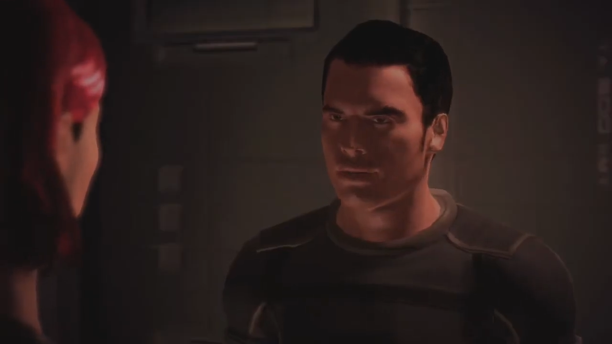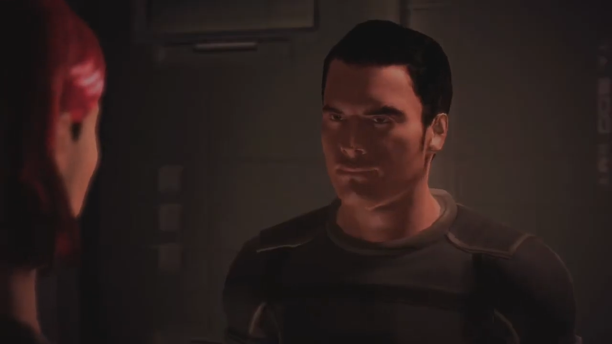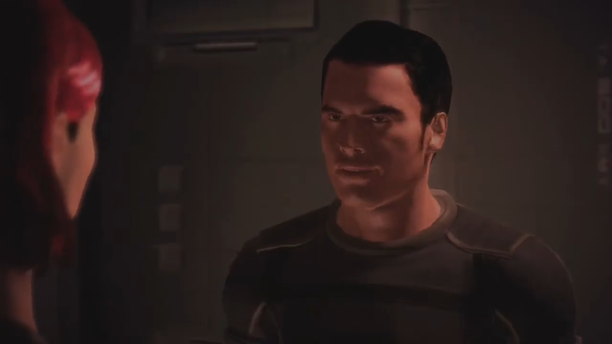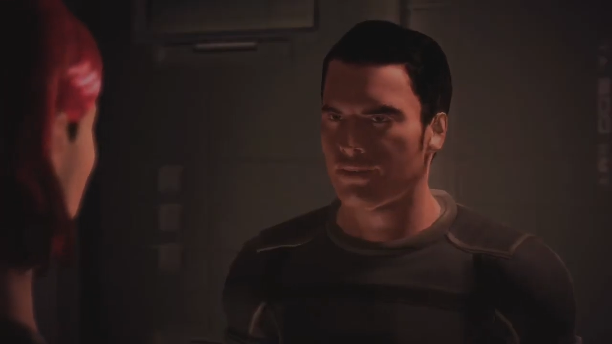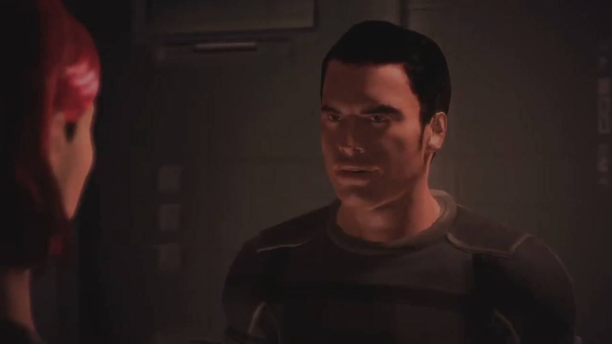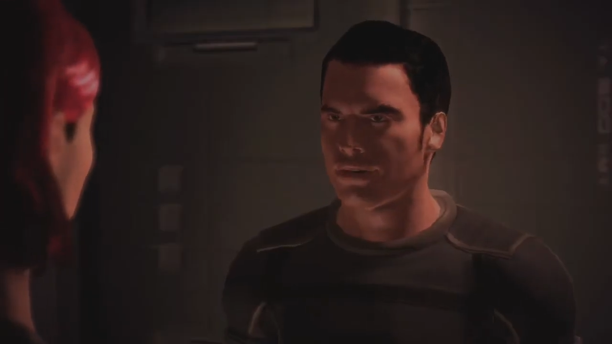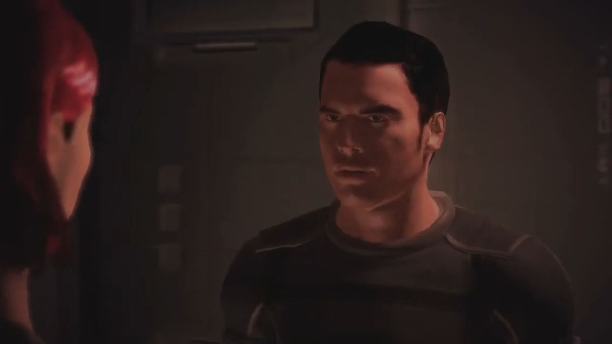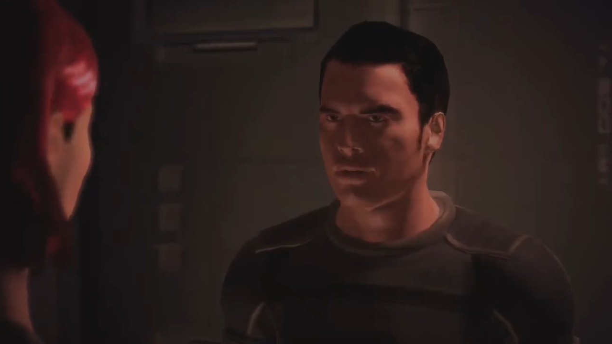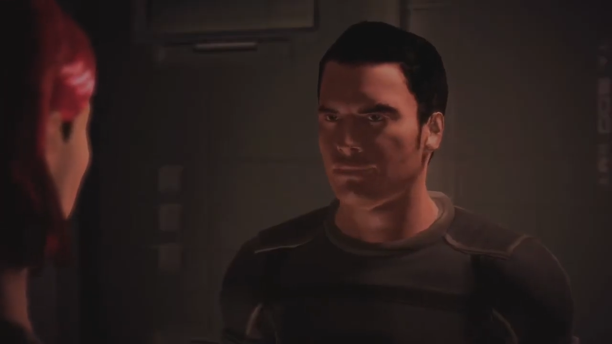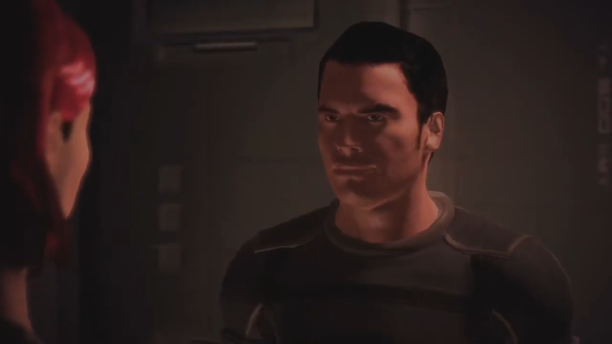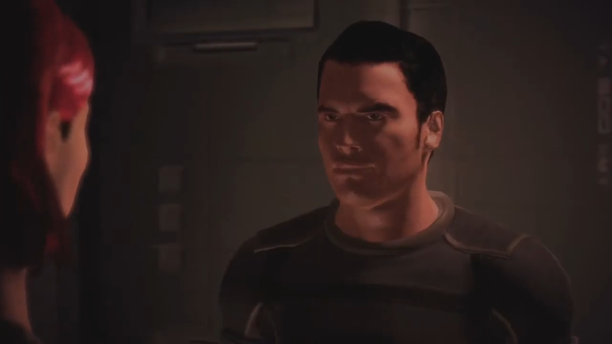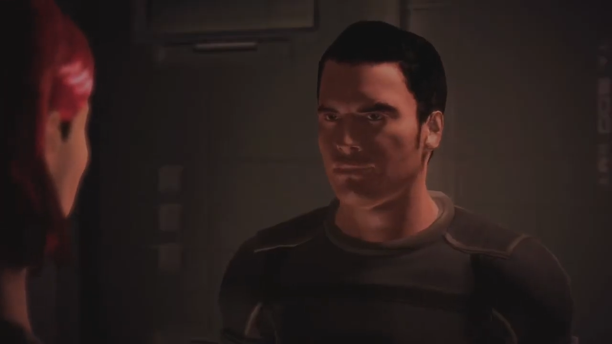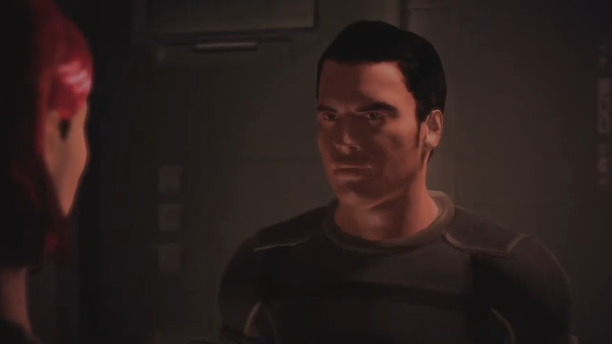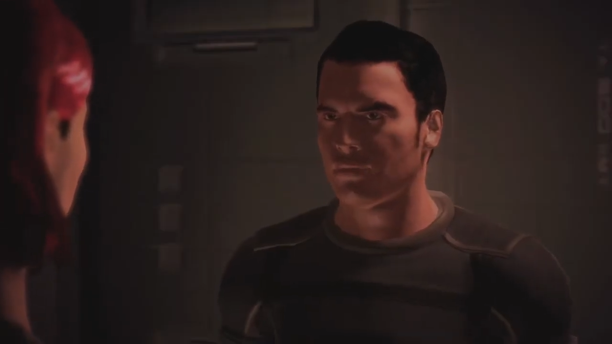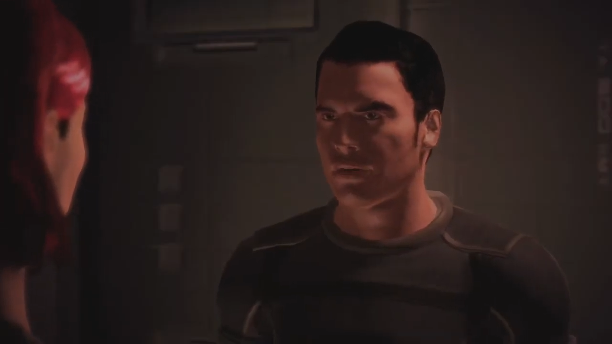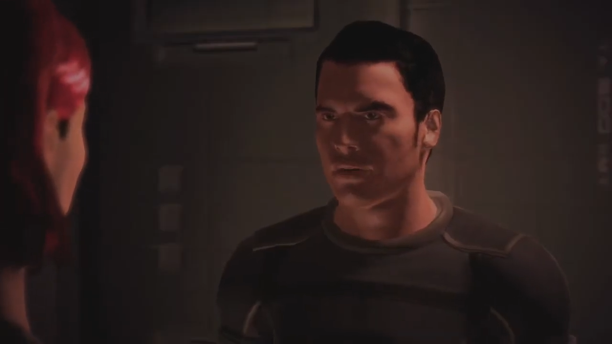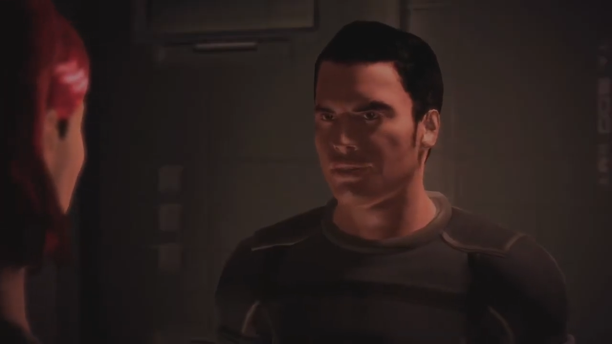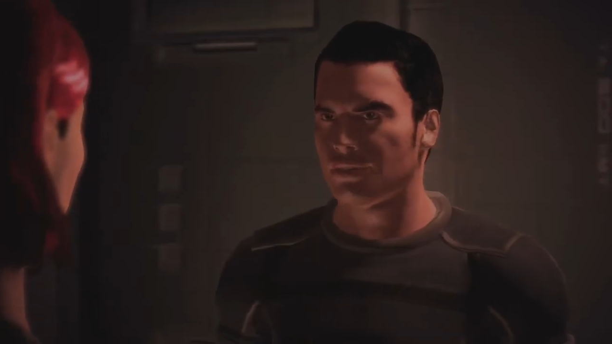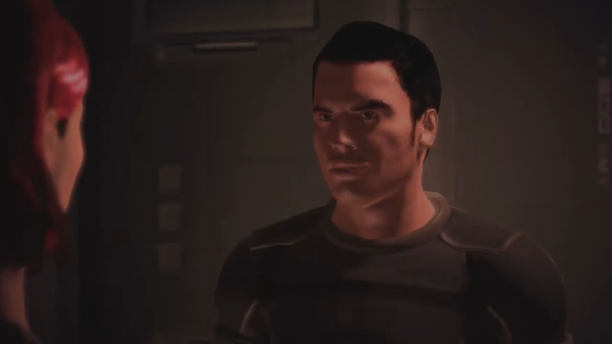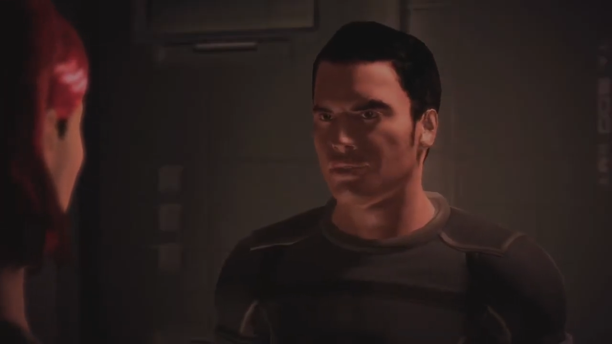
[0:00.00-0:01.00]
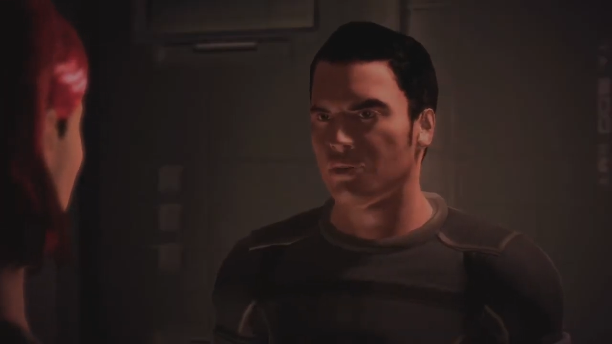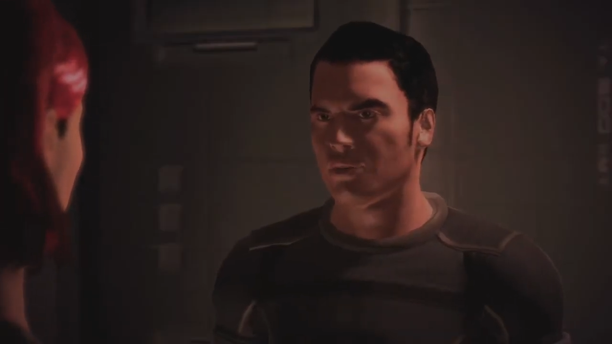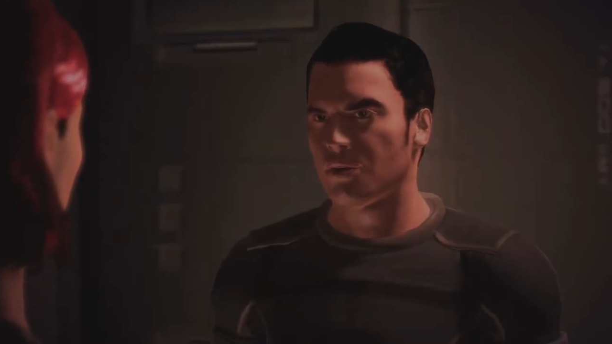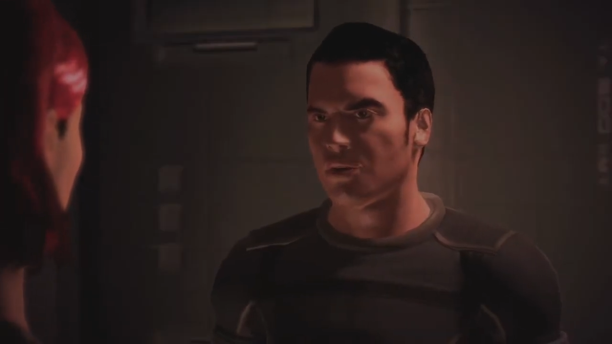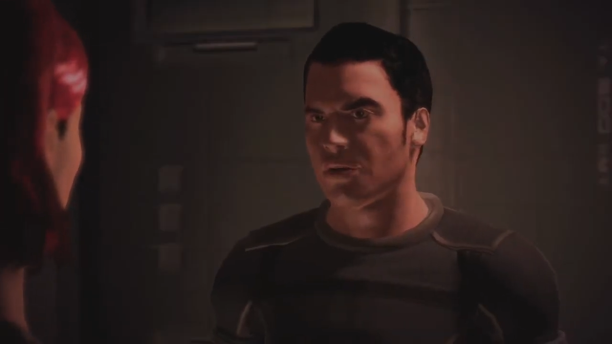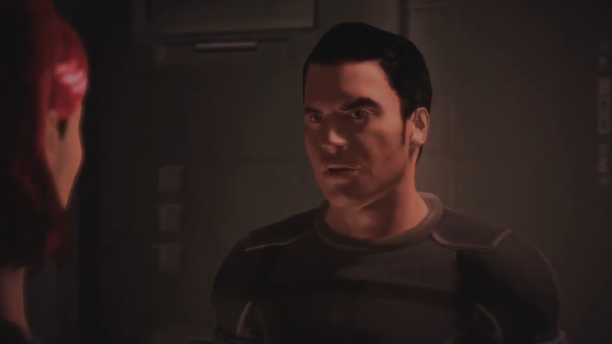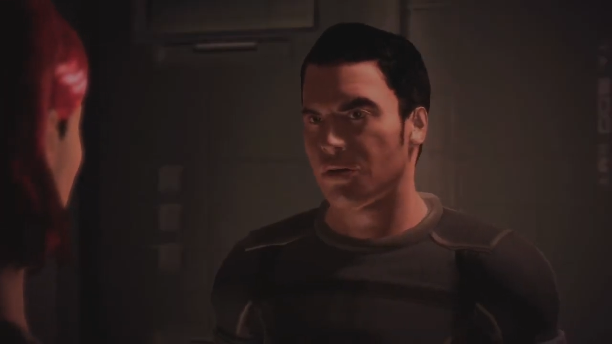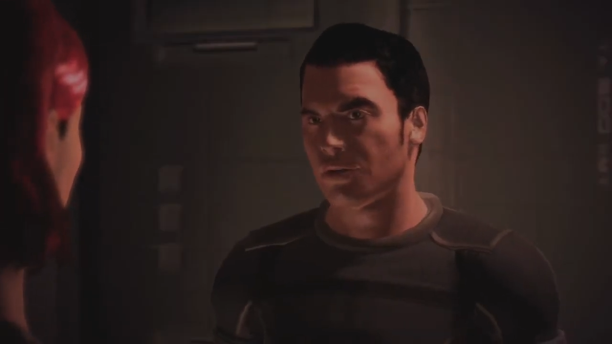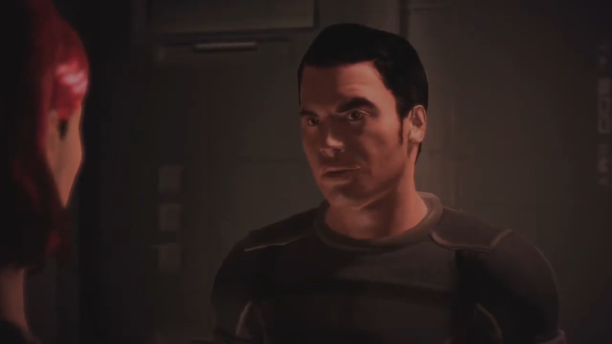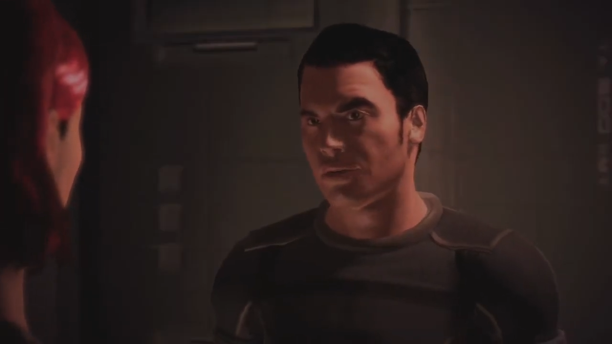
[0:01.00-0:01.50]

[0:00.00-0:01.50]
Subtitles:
of them even want to. A lot